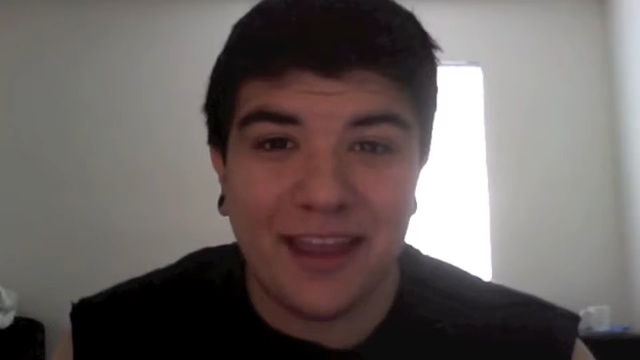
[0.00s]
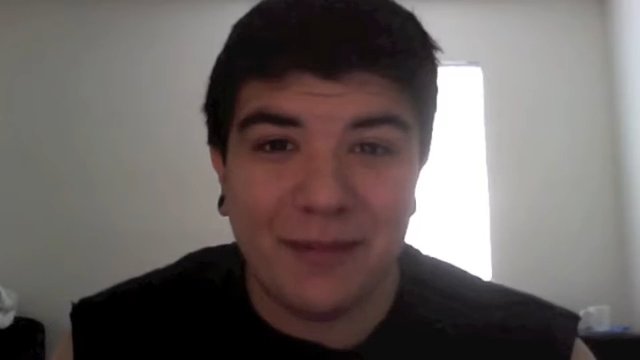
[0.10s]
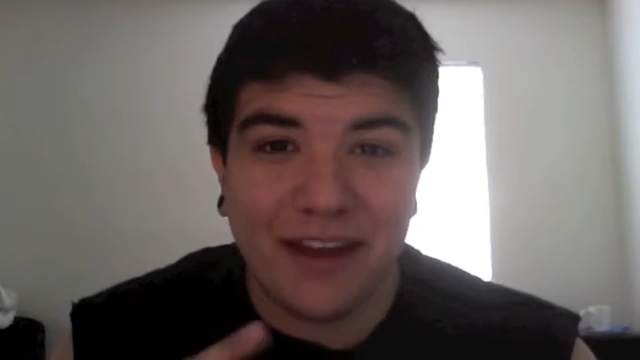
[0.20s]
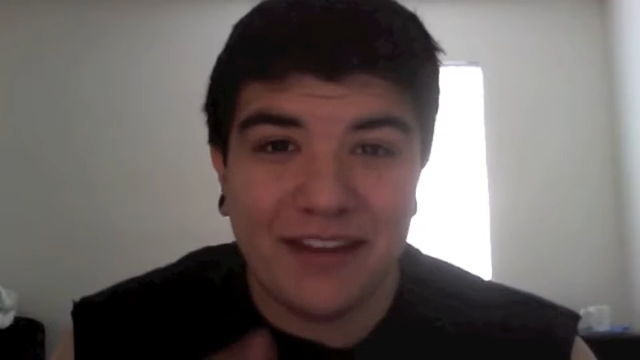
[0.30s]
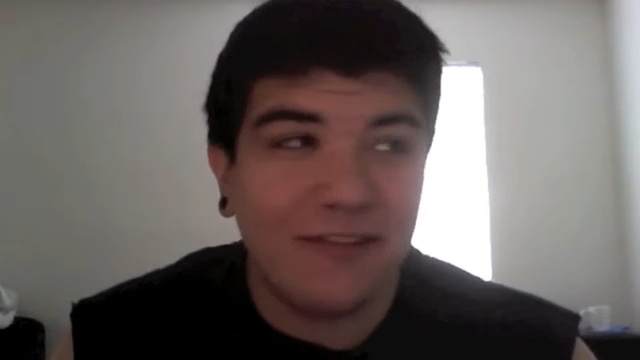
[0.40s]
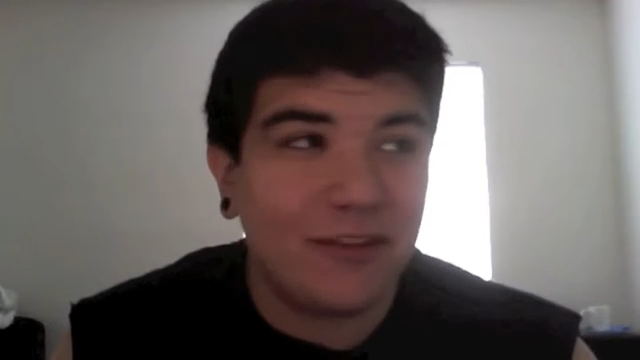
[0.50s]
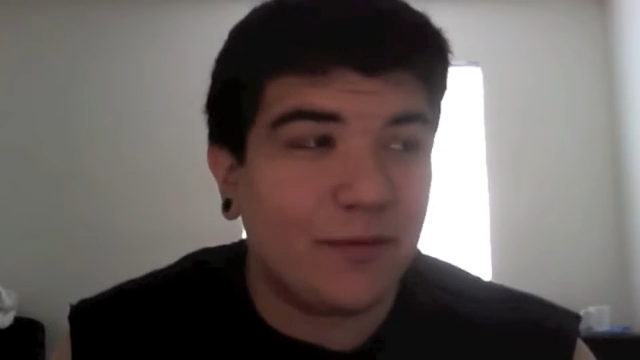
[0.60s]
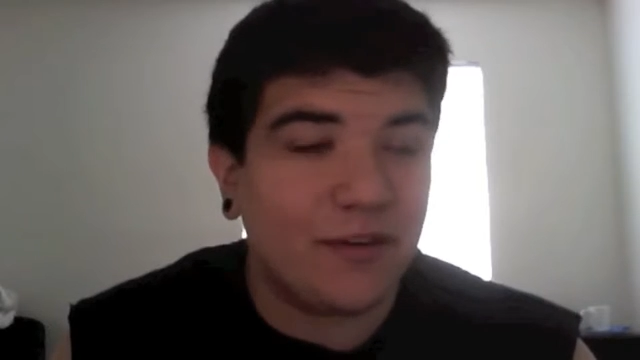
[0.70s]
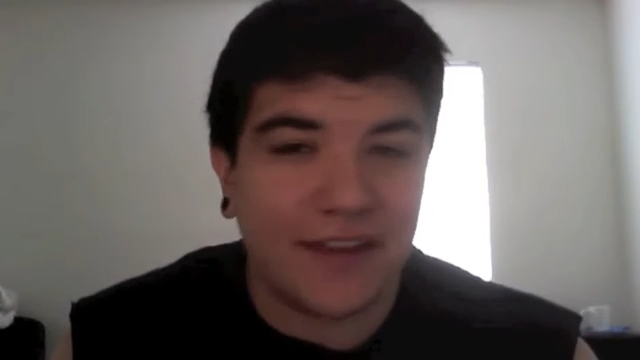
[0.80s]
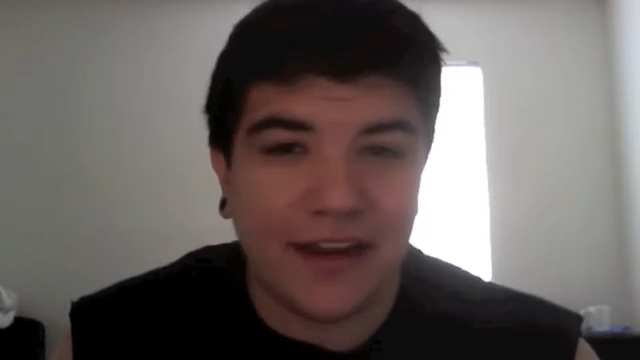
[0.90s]
My 11th
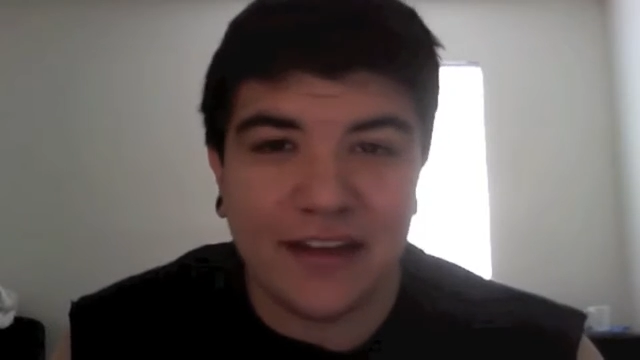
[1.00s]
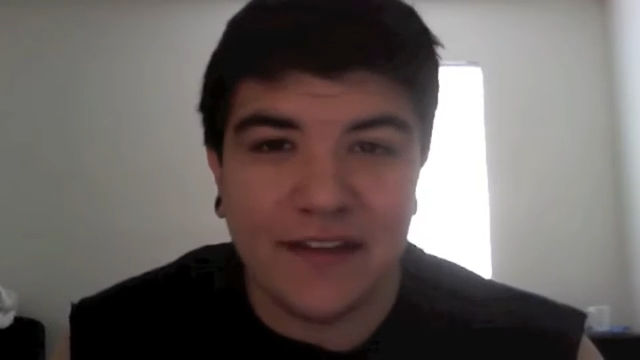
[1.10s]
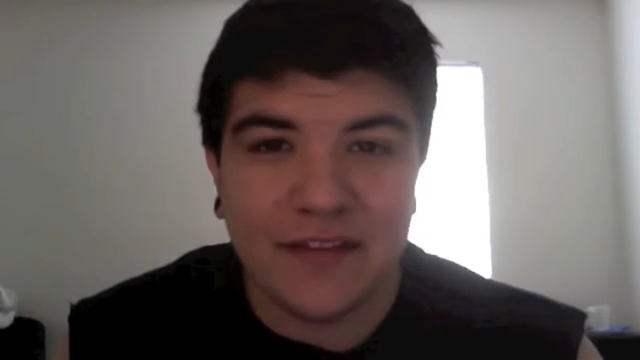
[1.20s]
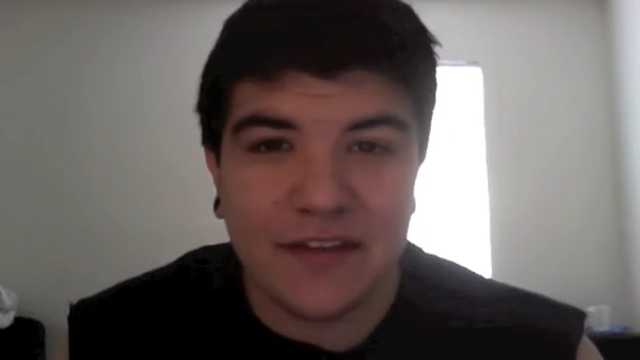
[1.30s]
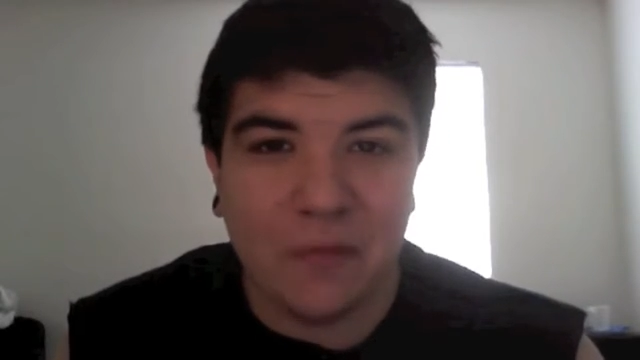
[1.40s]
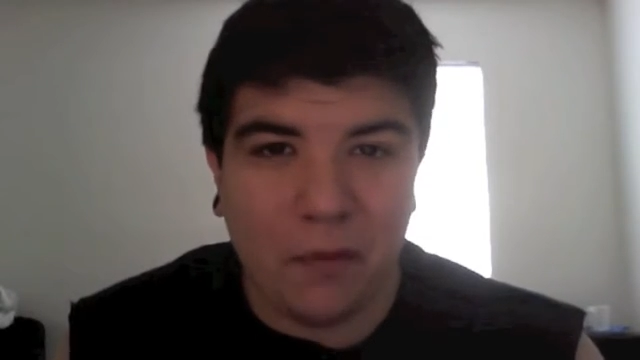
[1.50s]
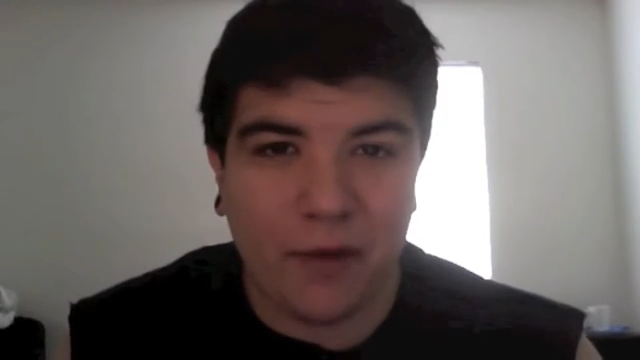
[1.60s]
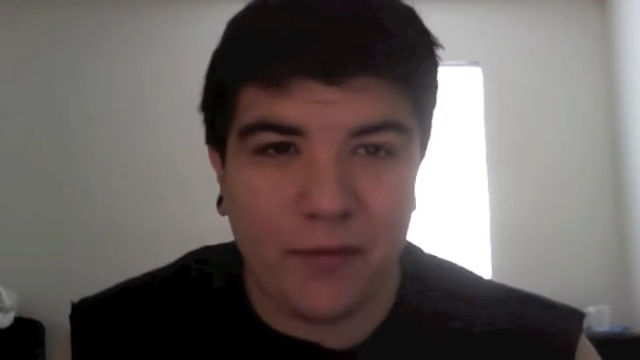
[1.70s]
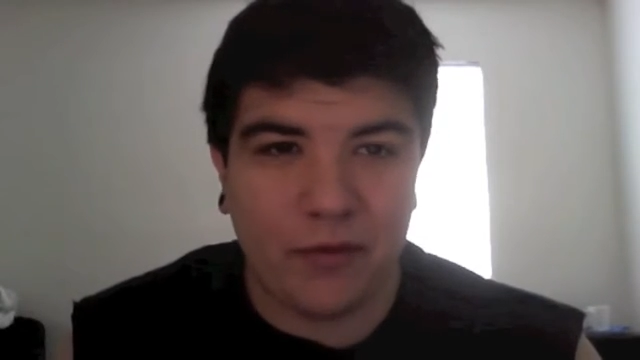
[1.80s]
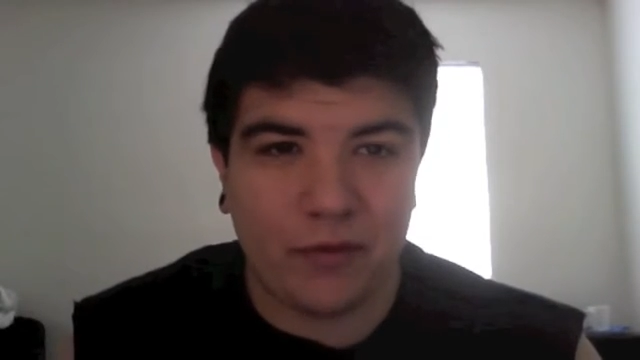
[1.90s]
birthday, I lived in an
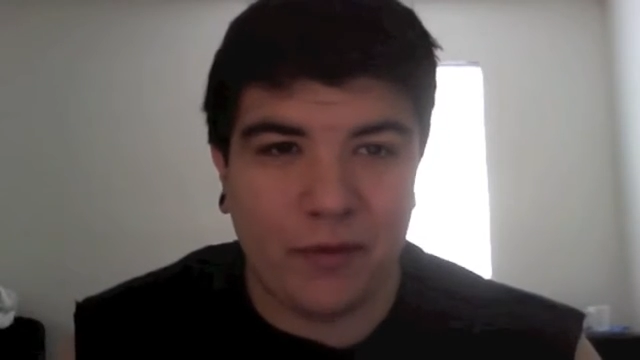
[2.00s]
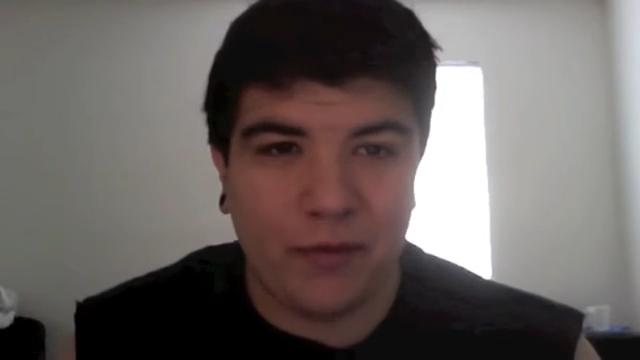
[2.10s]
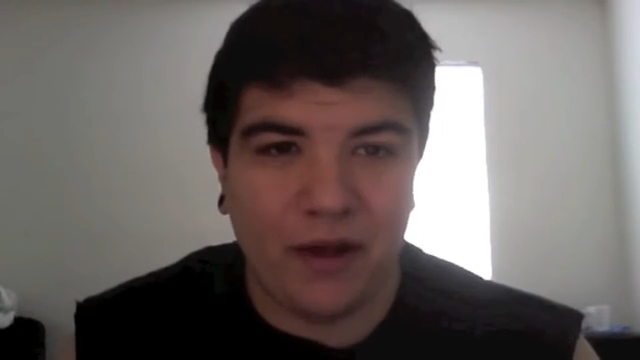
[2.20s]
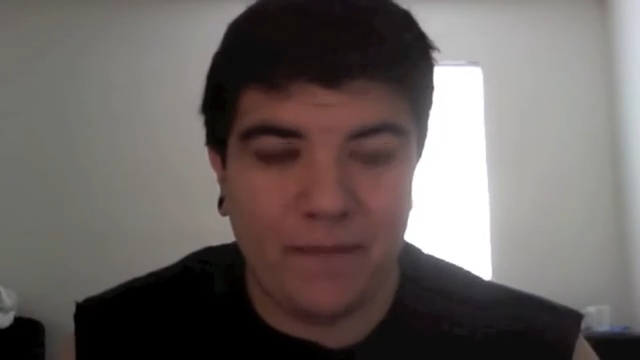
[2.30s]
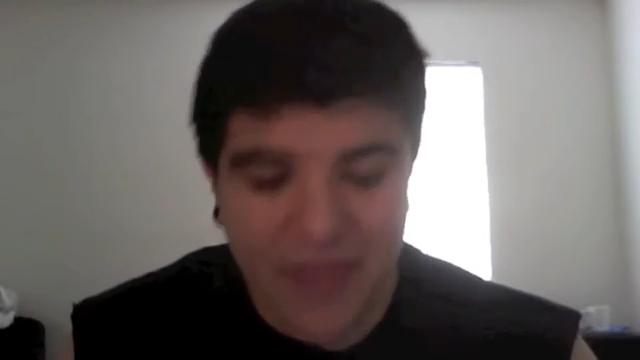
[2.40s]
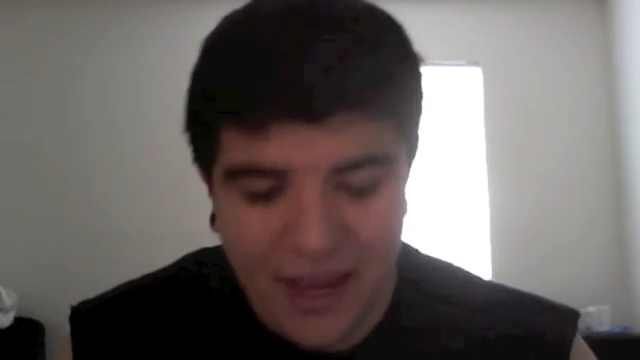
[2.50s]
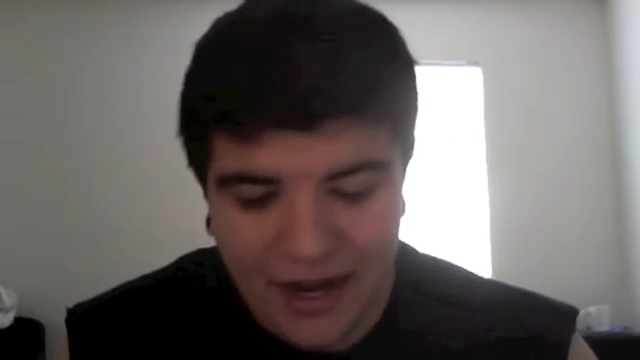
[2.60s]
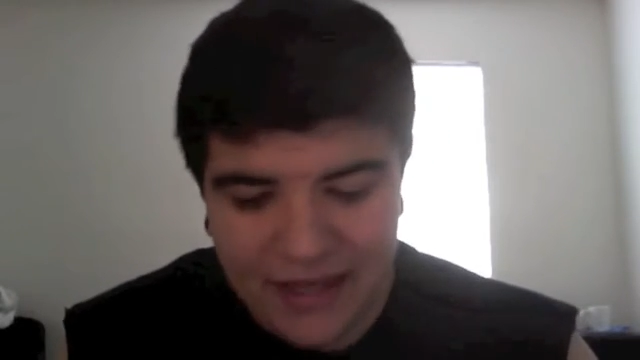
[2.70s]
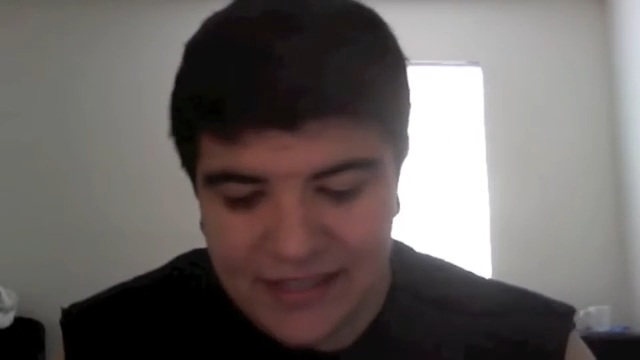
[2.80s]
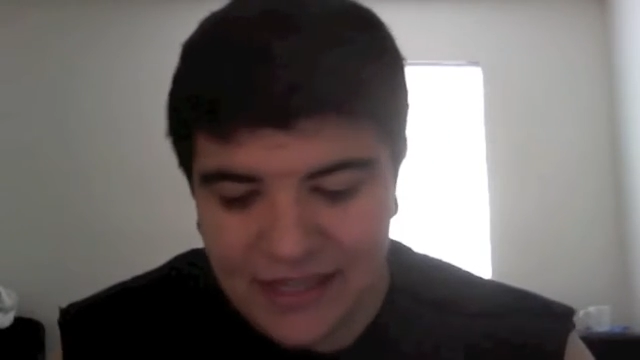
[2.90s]
apartment with my mom.
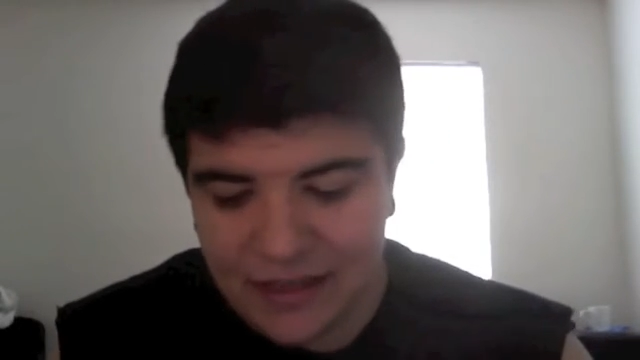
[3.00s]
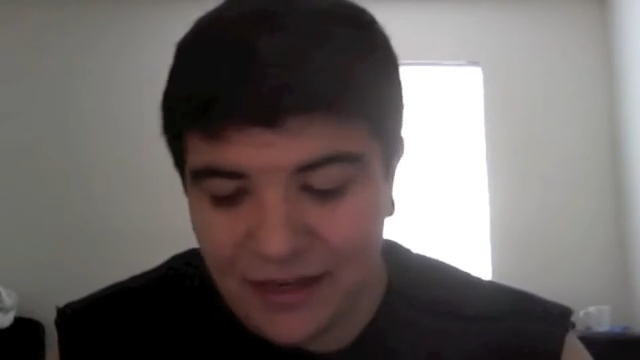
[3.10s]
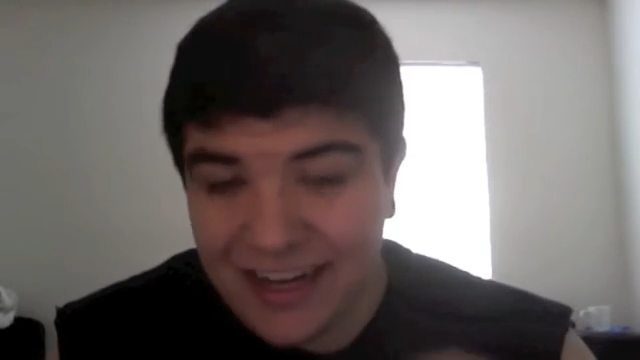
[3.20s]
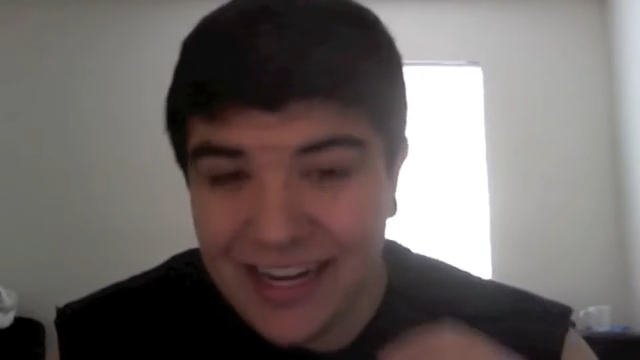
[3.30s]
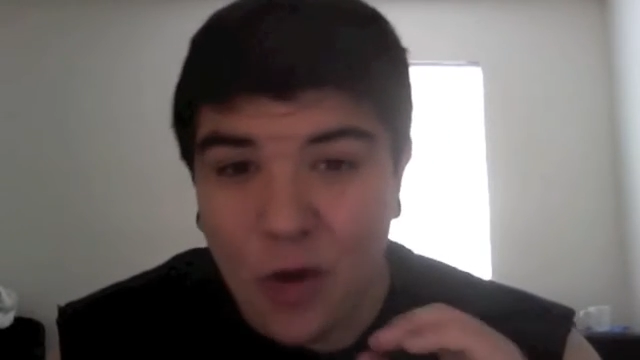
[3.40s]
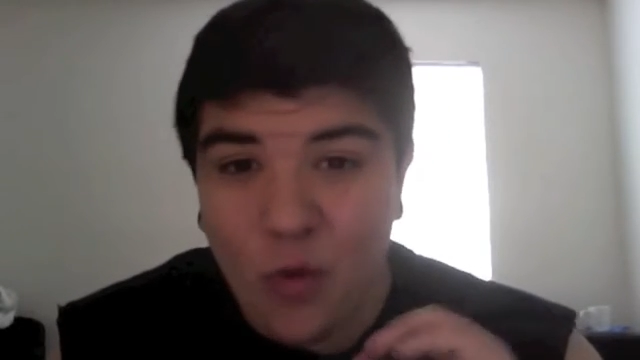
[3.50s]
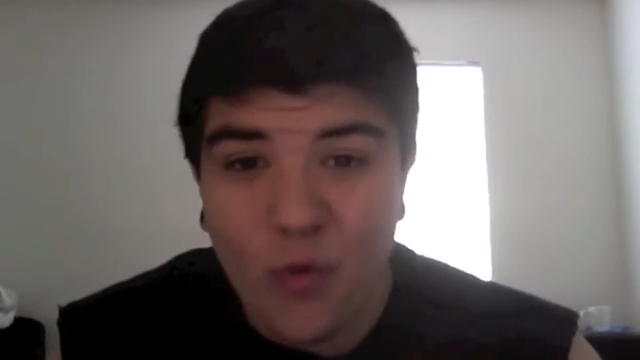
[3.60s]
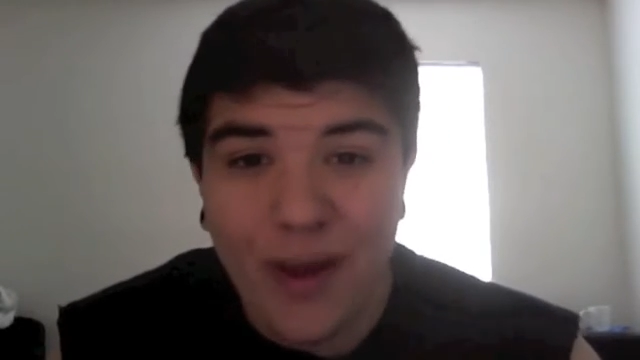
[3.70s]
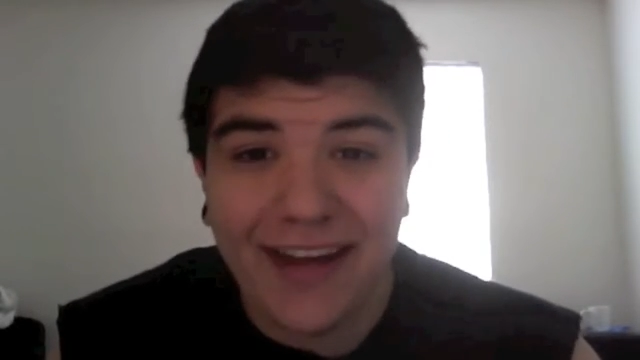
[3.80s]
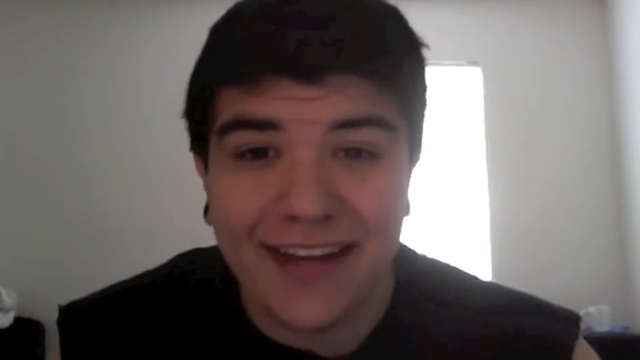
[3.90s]
I sat there and I
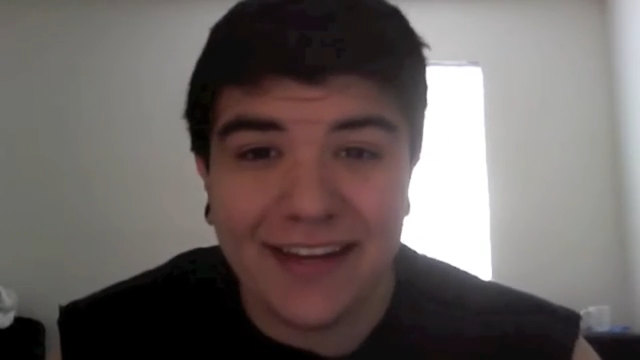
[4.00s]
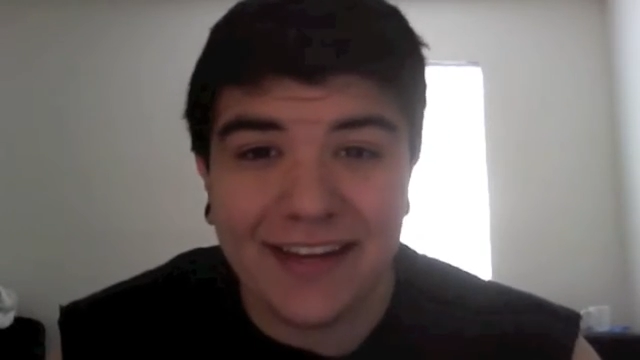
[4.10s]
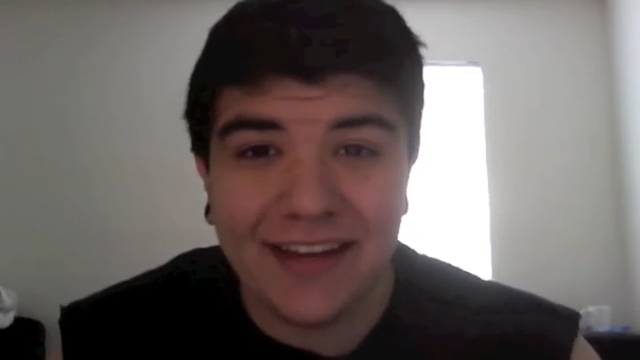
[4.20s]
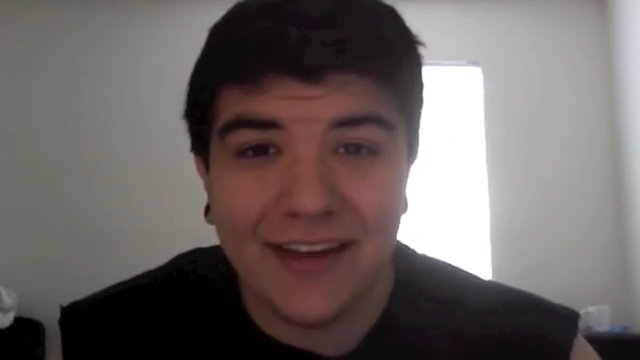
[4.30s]
waited